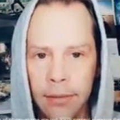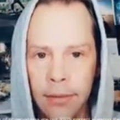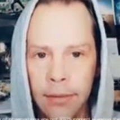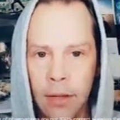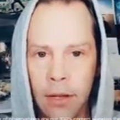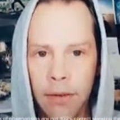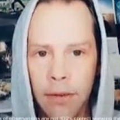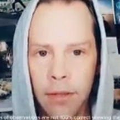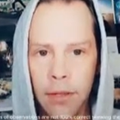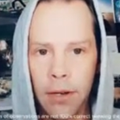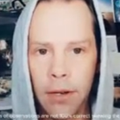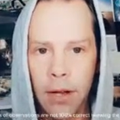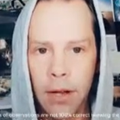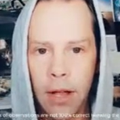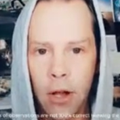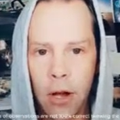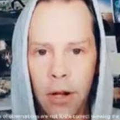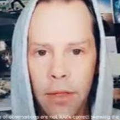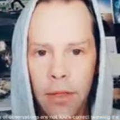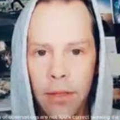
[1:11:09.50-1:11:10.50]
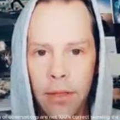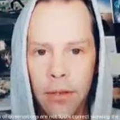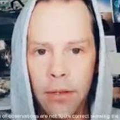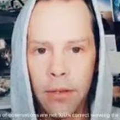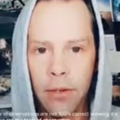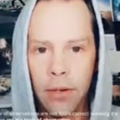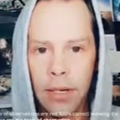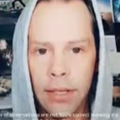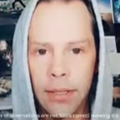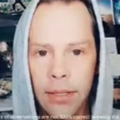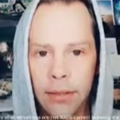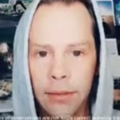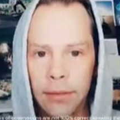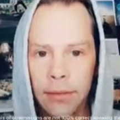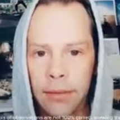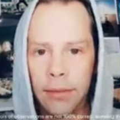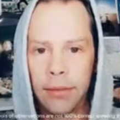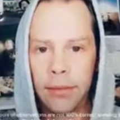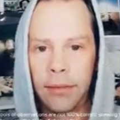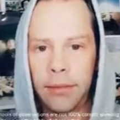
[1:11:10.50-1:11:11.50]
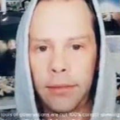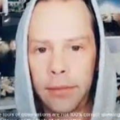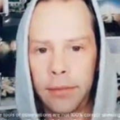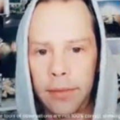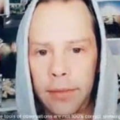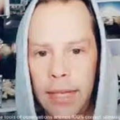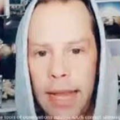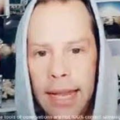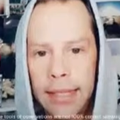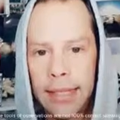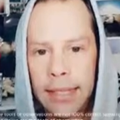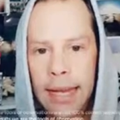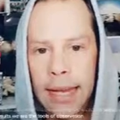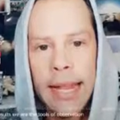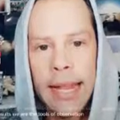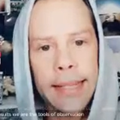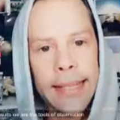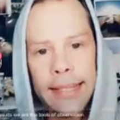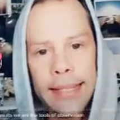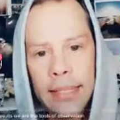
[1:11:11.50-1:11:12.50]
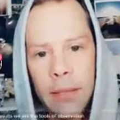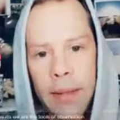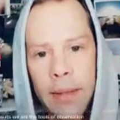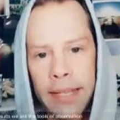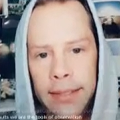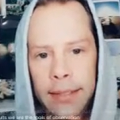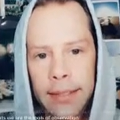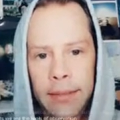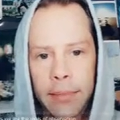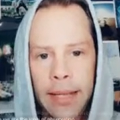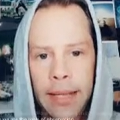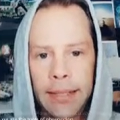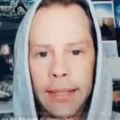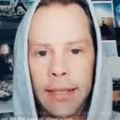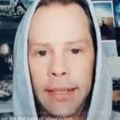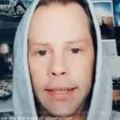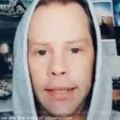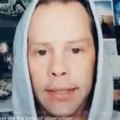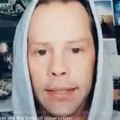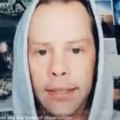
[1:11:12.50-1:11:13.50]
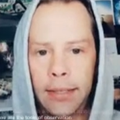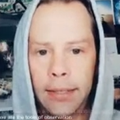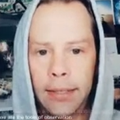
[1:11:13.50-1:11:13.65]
After I go to the toilet. Headstand. Headstands are the best, basically.